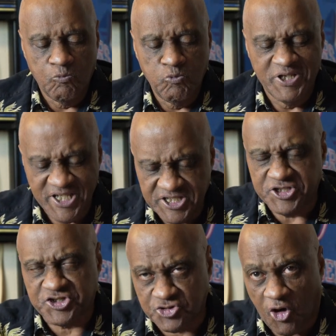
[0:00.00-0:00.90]
We need
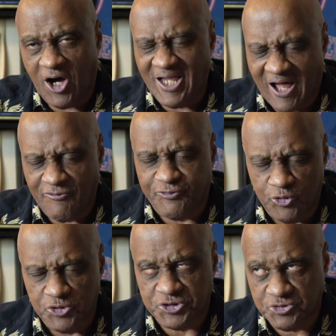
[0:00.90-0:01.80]
to start out
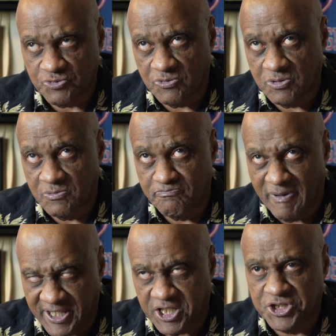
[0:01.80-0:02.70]
first
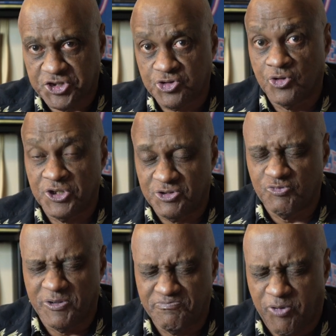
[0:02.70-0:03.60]
making sure that
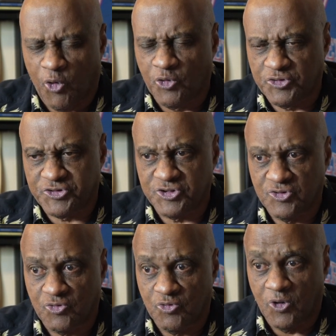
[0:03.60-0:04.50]
we both
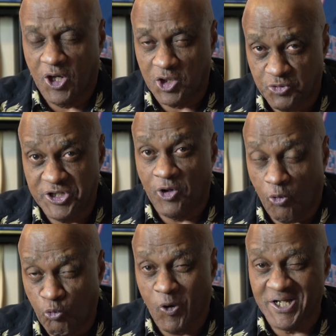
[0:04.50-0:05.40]
agree
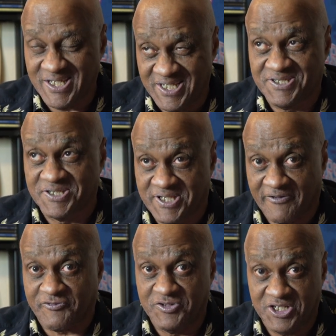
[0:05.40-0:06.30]
on what is the
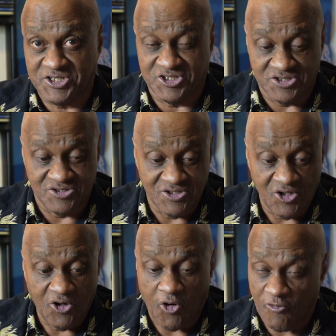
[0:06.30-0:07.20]
definition
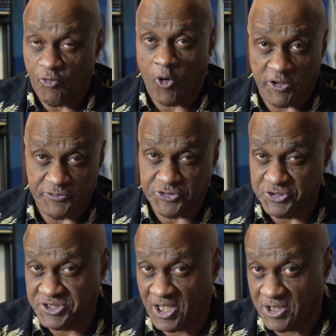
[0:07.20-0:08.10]
of
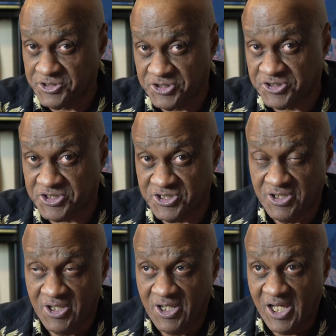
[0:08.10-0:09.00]
artificial intelligence,
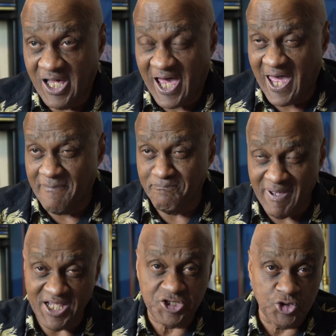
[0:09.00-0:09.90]
and
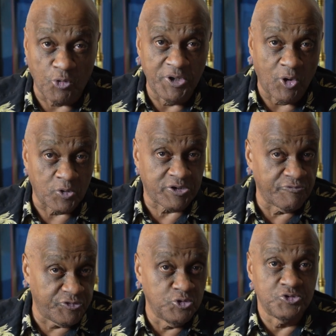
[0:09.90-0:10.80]
make sure we don't
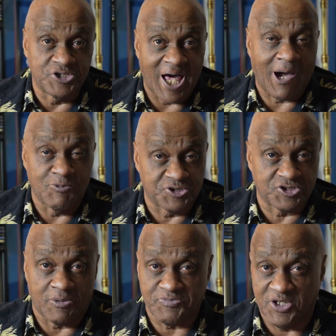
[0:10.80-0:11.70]
confuse that with
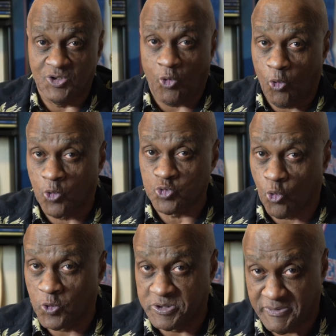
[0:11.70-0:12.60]
something called
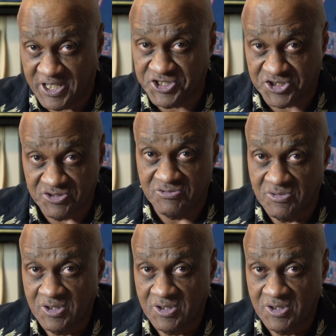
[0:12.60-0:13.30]
automation.